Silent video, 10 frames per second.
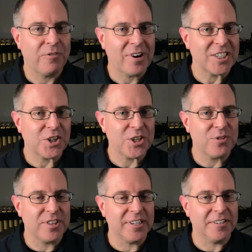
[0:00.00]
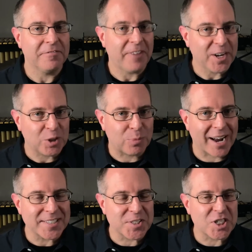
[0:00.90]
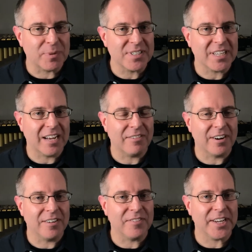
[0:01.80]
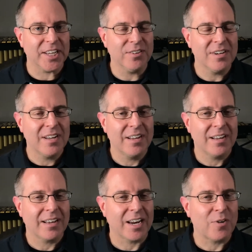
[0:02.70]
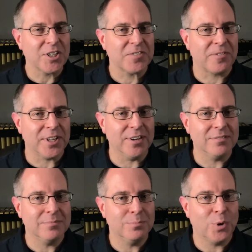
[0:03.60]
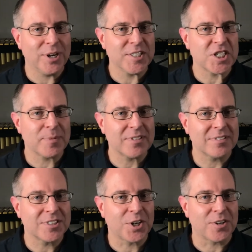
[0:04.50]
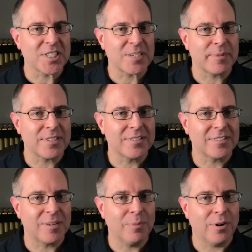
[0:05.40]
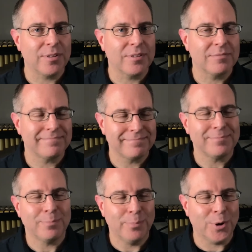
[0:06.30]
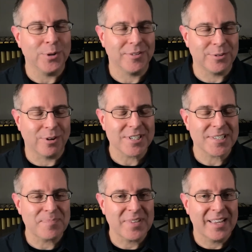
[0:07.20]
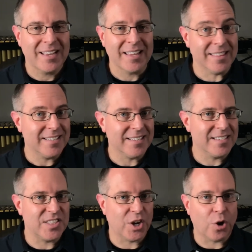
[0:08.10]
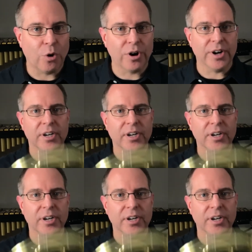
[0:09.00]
I show you the final brass instrument of our video, I've got a question for you. Boy instrument, girl instrument, or both? Both, of course. This is the horn.